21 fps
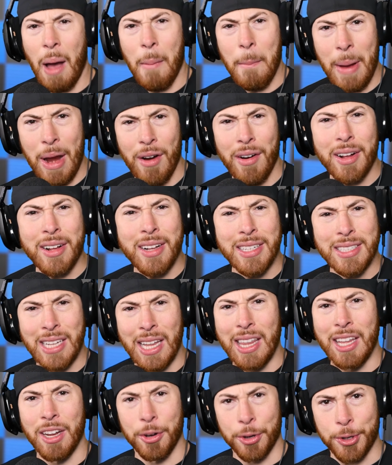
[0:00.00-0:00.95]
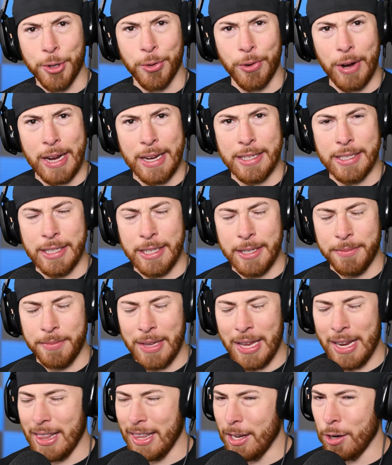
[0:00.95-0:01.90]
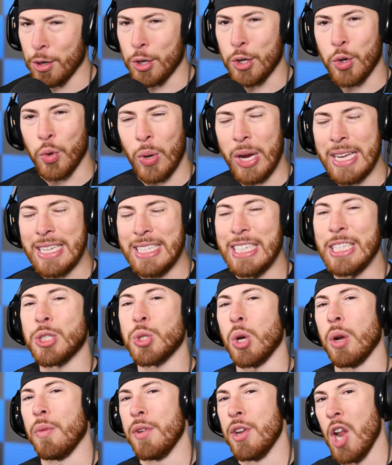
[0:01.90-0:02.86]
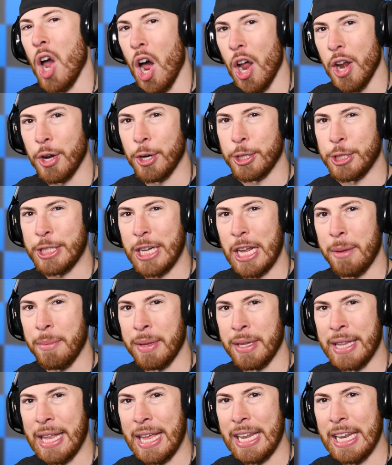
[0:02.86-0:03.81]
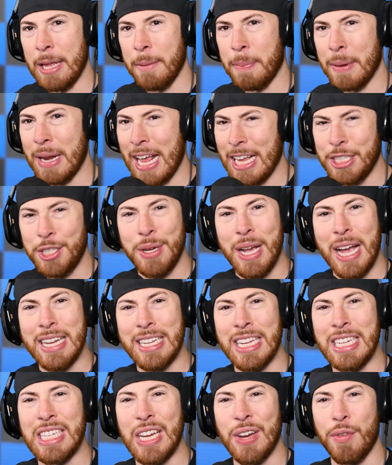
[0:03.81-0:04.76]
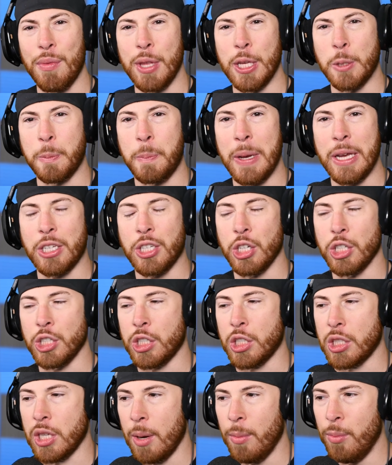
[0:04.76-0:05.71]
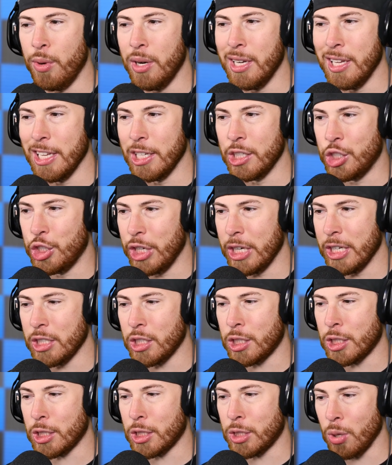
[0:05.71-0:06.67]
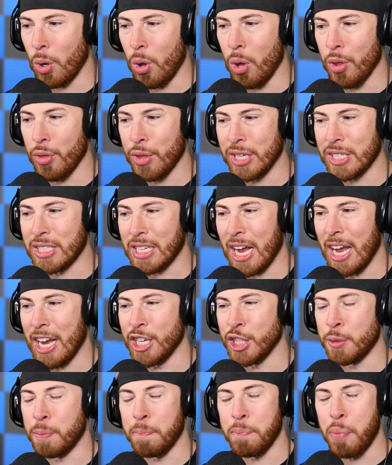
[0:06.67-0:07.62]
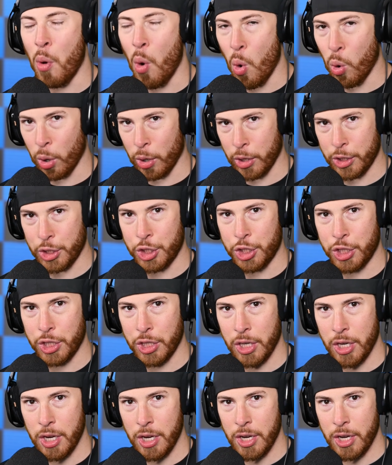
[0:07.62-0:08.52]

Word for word: America's a little crazy, and a little crazy sort of an understatement lately, but as you guys can see from this picture, someone legit stole this guy's porch.